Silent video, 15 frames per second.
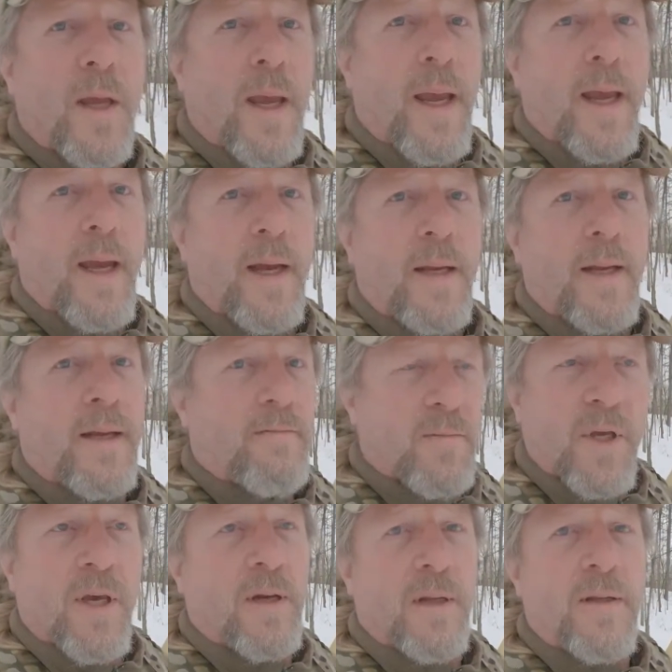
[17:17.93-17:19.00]
and
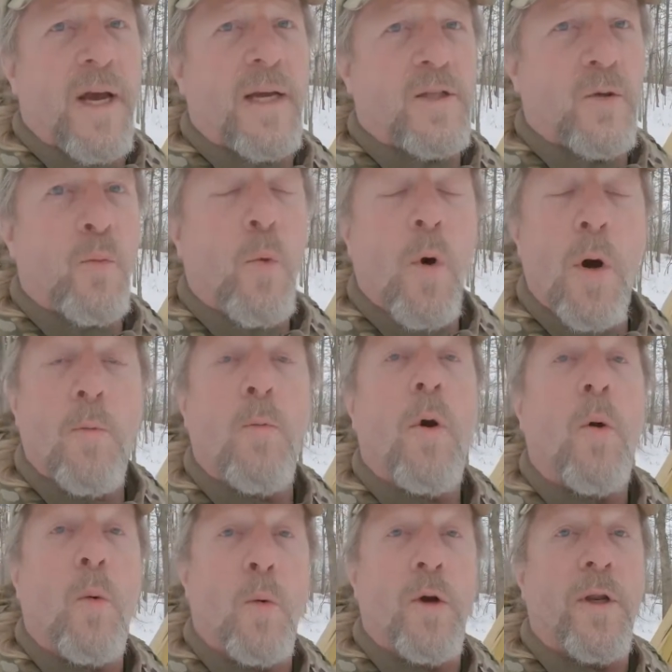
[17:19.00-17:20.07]
get it nice and warm
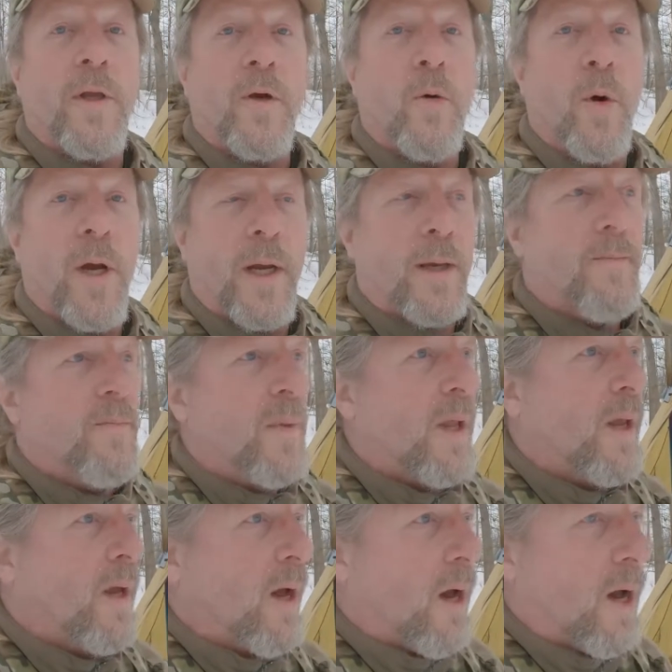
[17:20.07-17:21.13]
really quick.
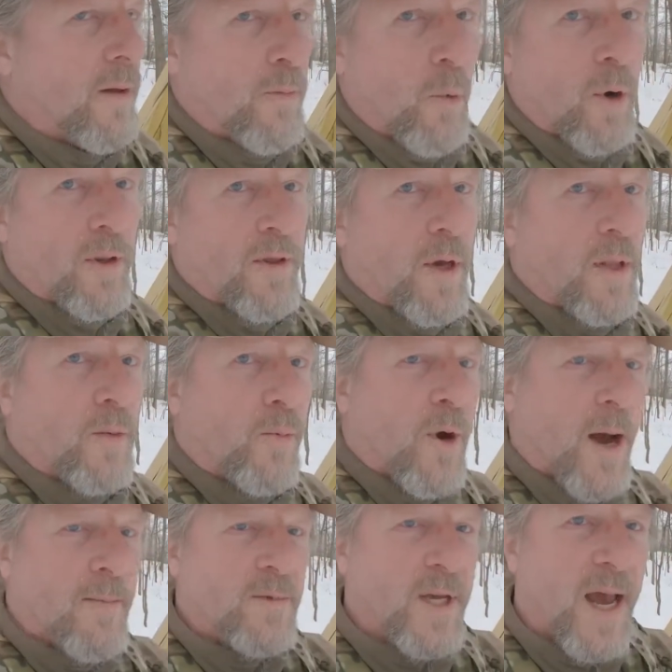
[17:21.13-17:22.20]
Uh, one of the other
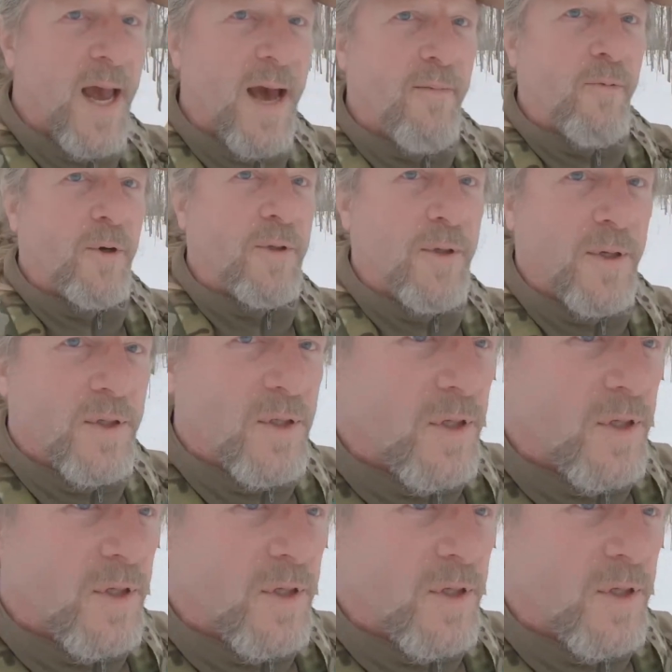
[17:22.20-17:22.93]
problems I have with this